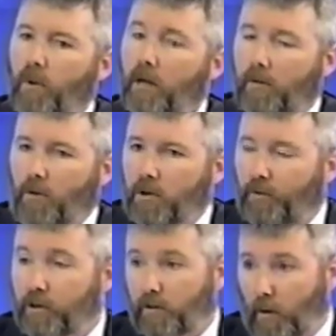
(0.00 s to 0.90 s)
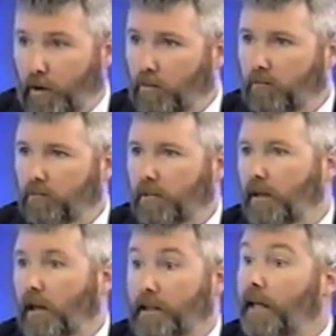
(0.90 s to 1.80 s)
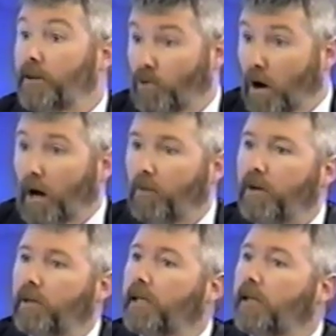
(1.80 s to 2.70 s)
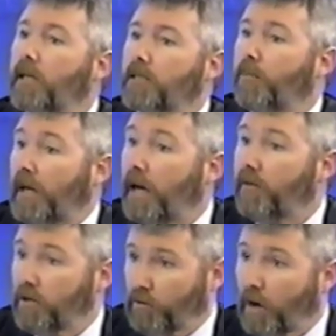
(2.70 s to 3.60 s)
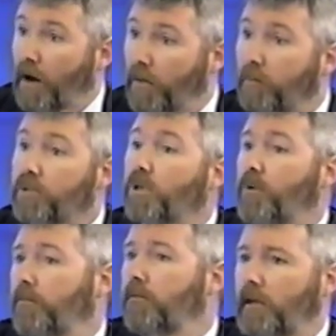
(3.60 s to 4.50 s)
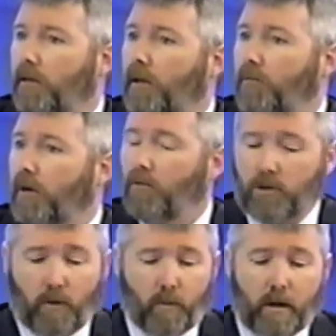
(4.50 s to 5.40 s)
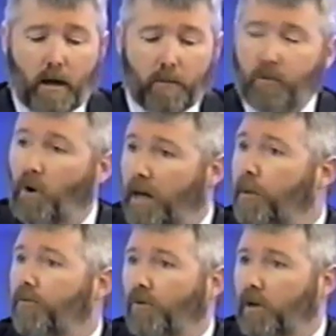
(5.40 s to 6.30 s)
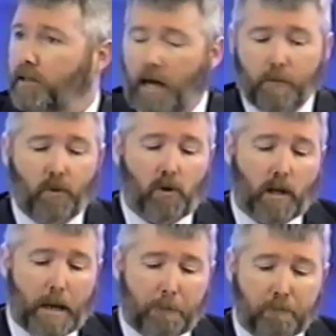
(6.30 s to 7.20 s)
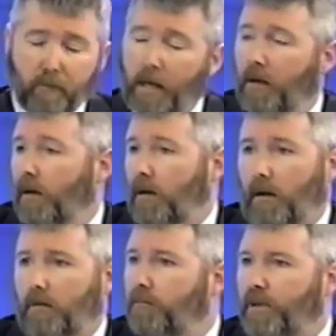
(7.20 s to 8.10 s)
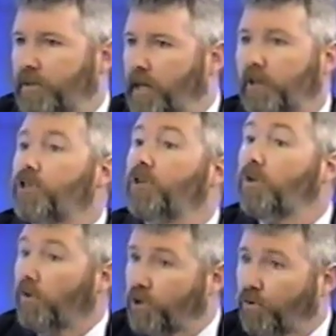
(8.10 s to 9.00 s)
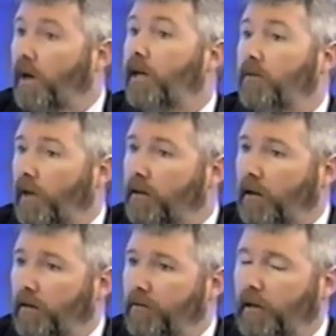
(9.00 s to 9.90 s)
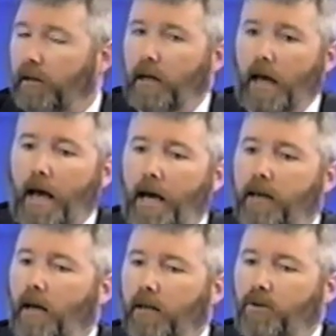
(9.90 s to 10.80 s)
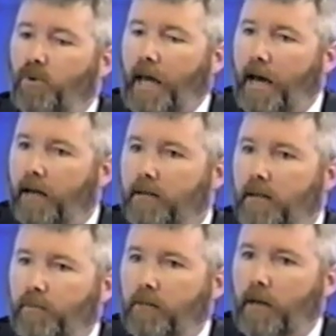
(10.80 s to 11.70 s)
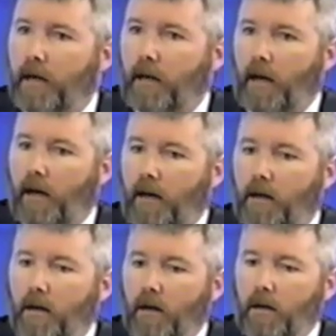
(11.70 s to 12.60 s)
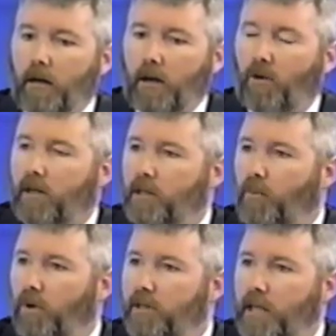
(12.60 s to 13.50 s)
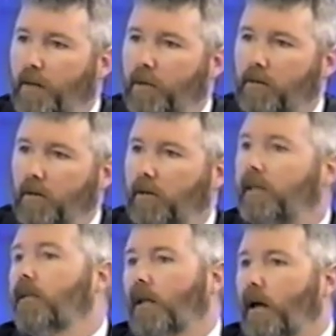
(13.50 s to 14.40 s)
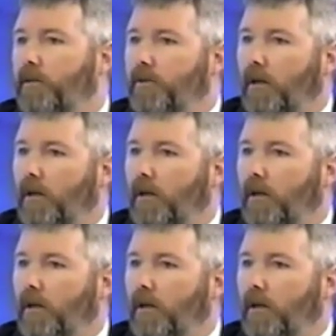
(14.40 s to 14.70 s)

Well, of course, first of all, we don't legalize any drug. We legalize the behaviors around them. So we prohibit, for example, possession or trade or that kind of thing. And you can't simply make a across-the-board statement legalize.